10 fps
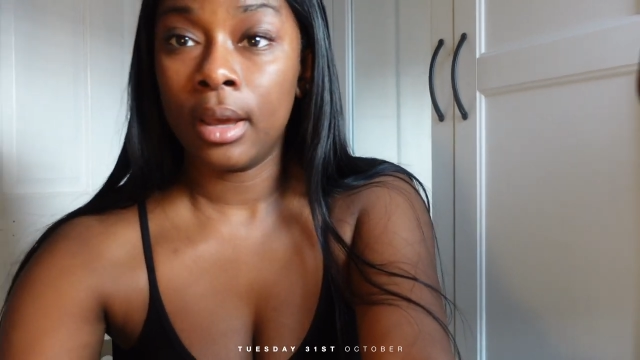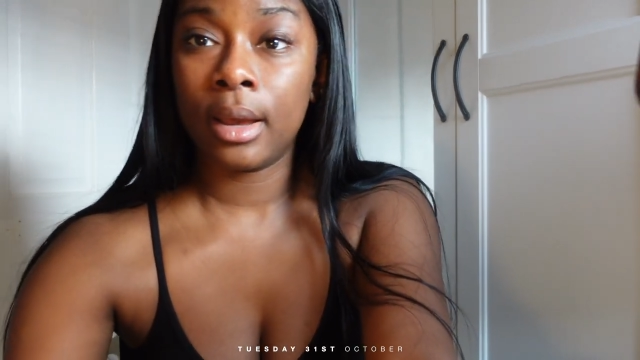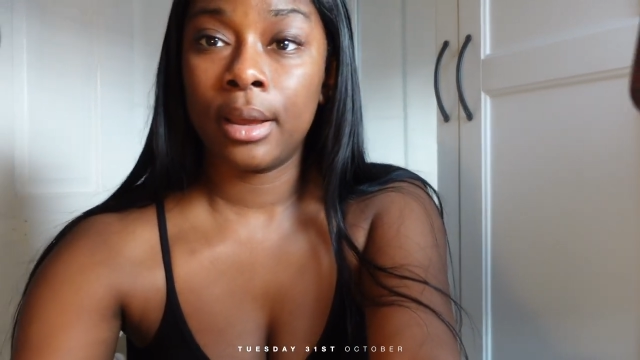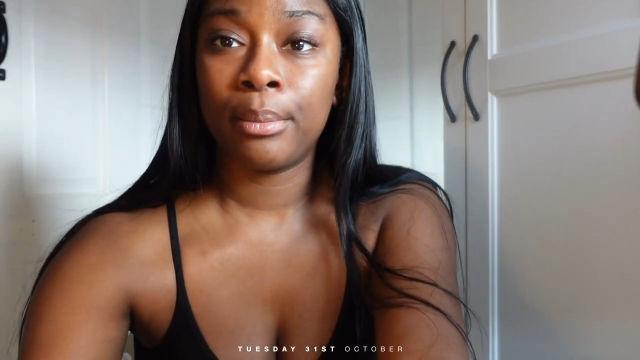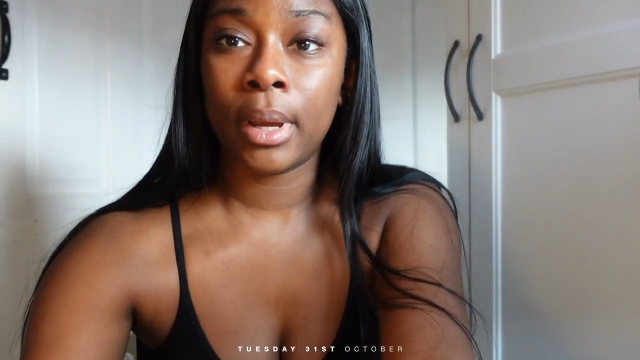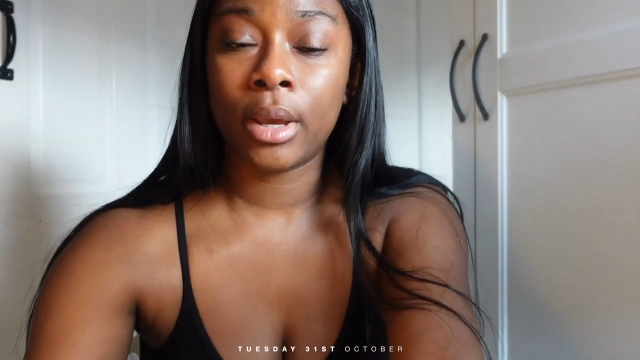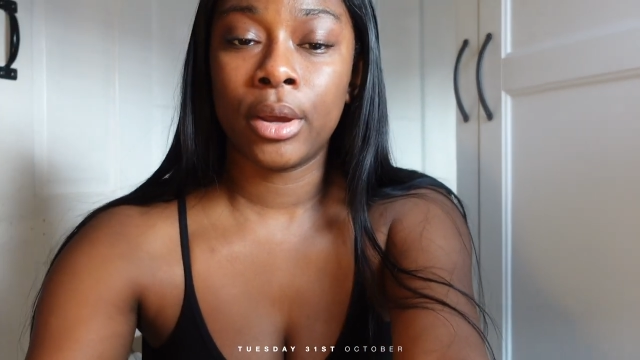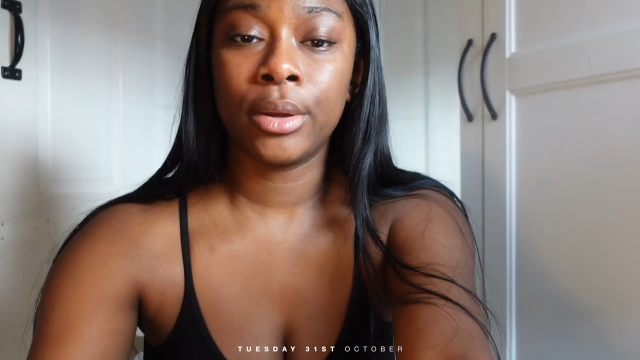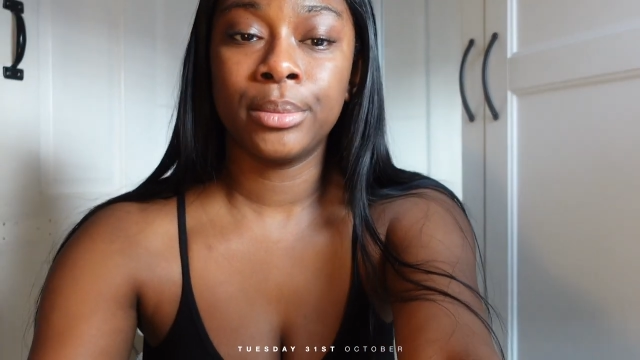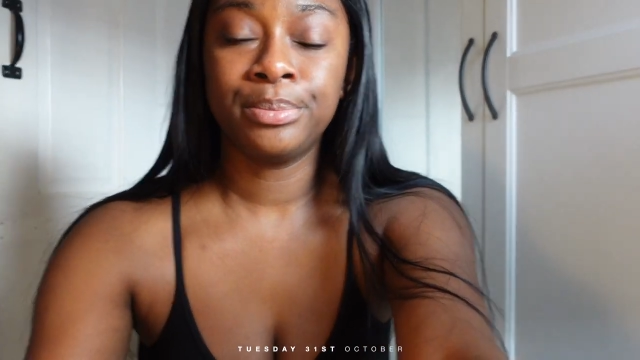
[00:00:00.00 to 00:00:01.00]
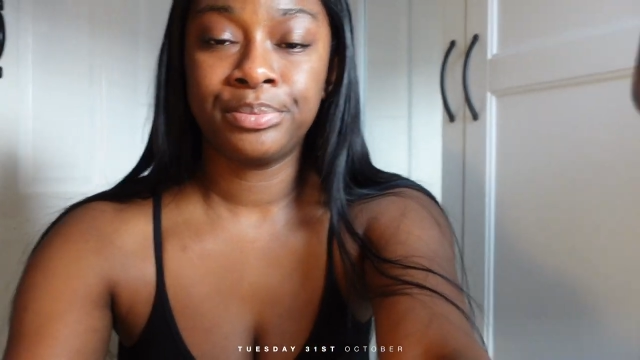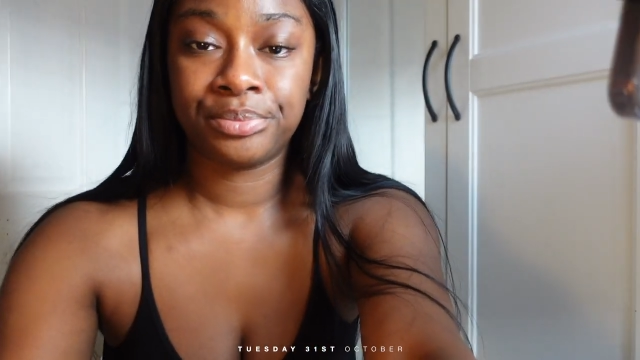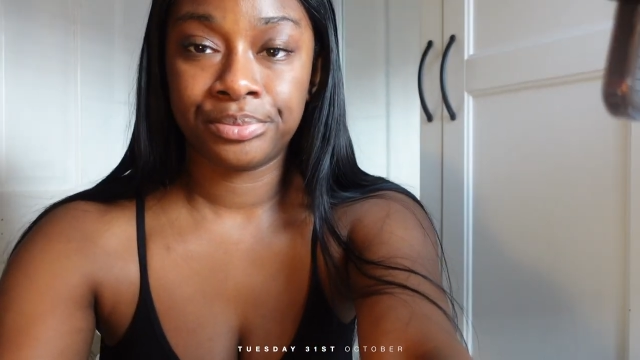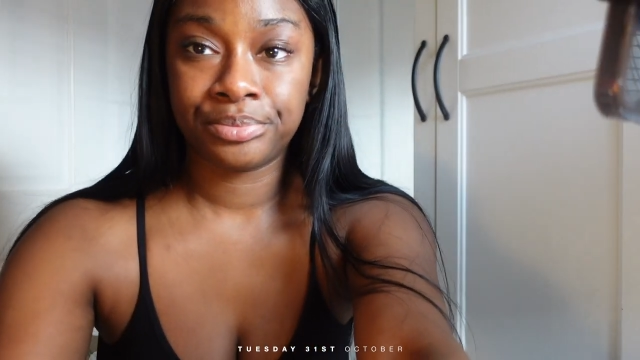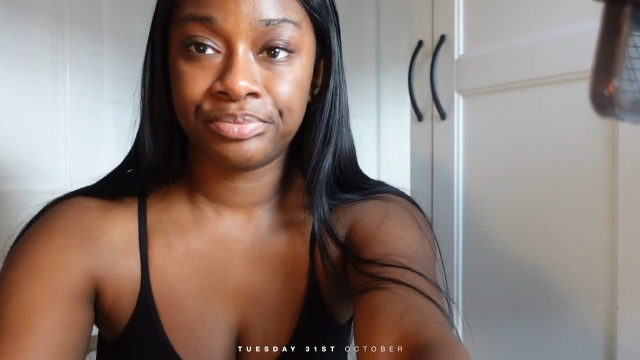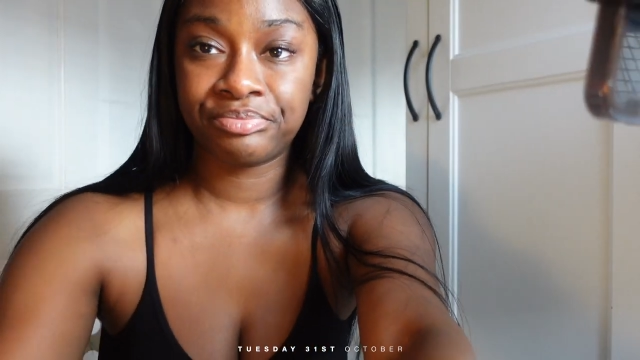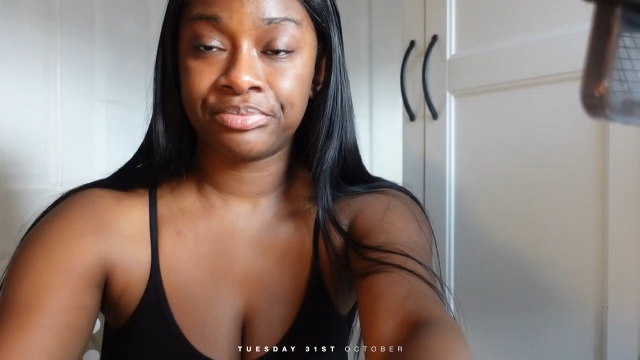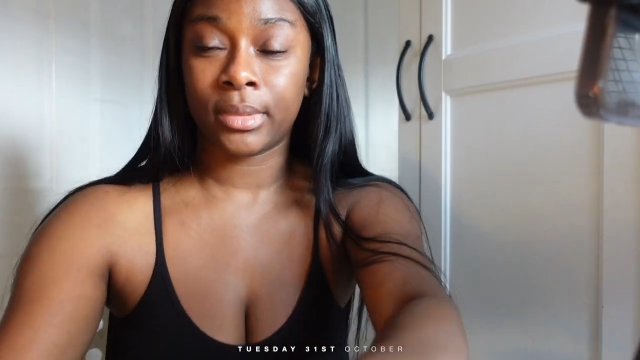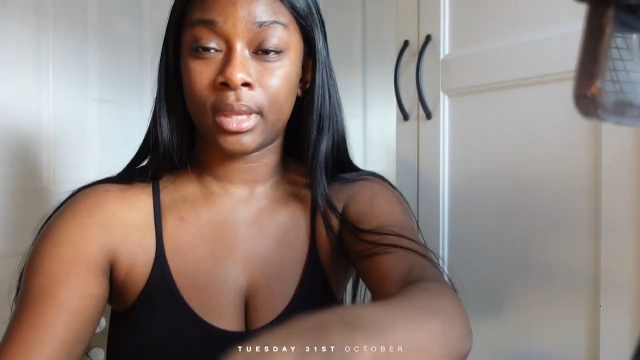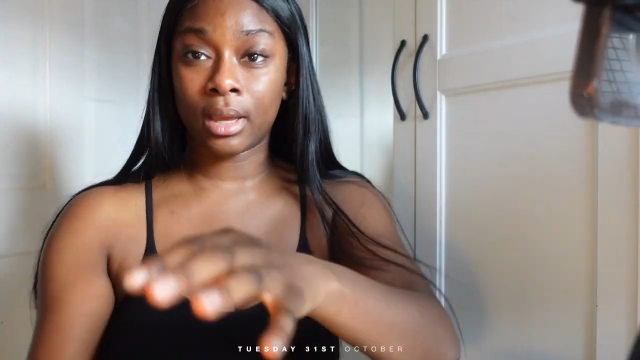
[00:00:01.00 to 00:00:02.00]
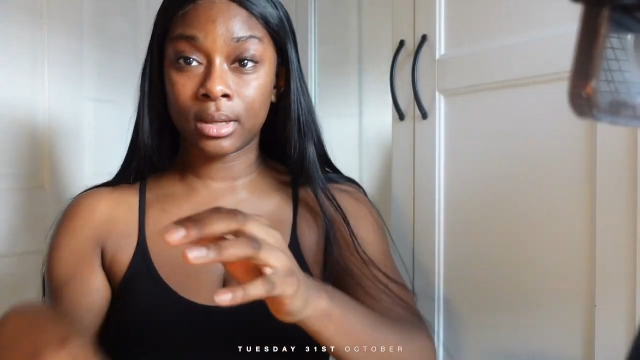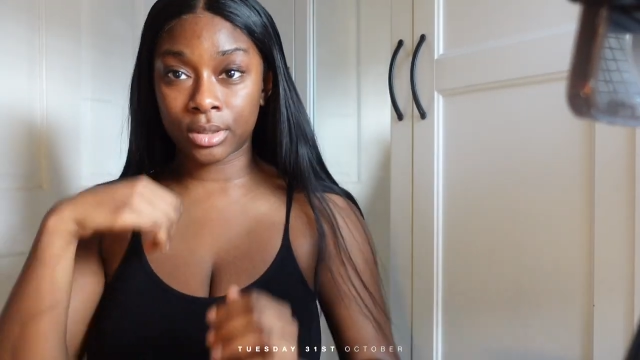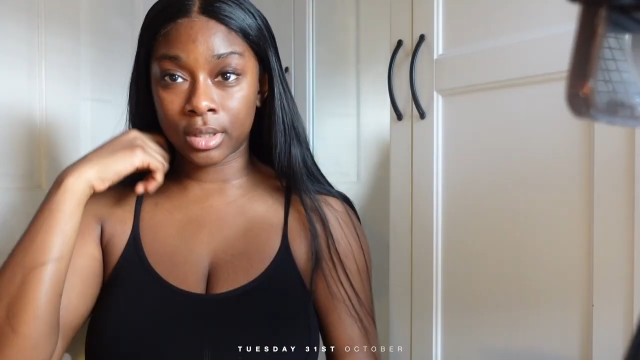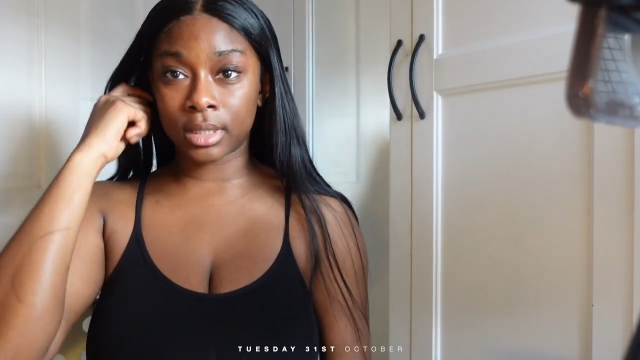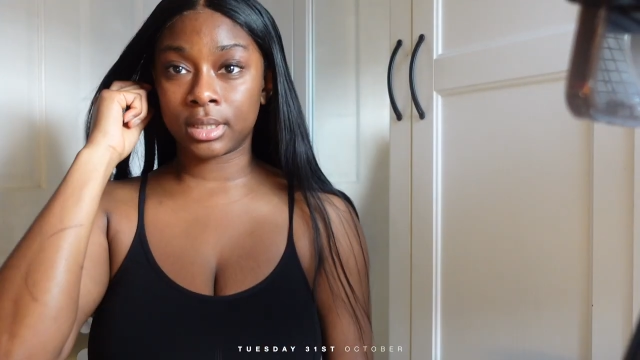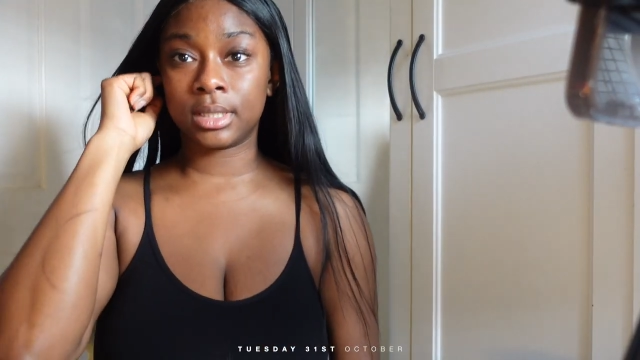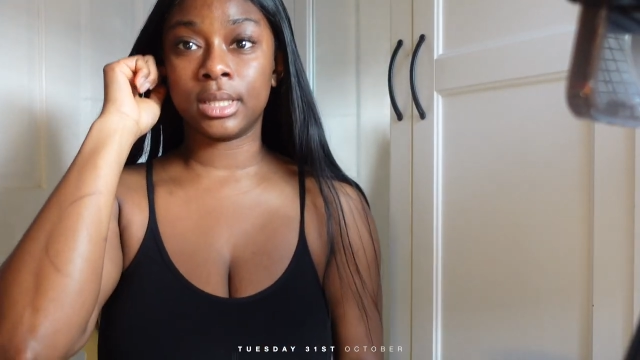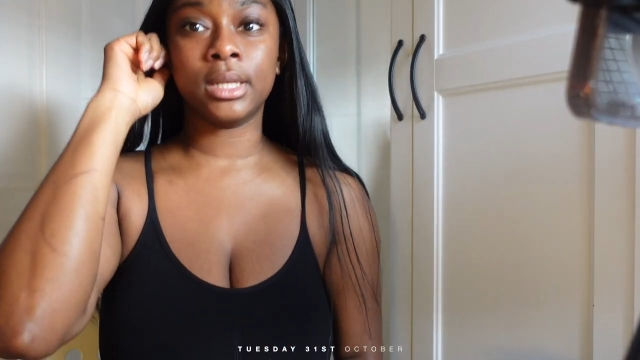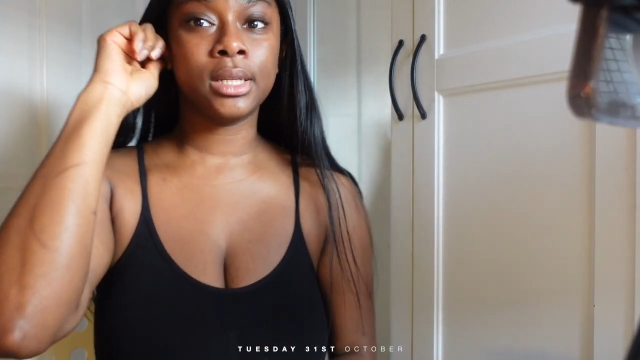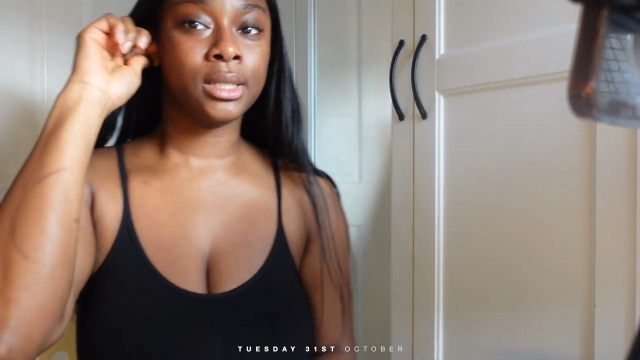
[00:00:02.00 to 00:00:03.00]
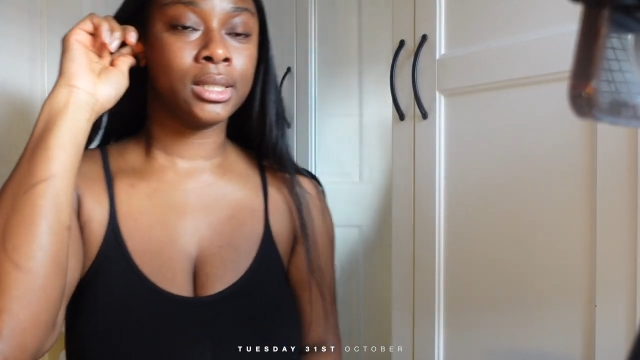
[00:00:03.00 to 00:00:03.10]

I am back home, as you can see.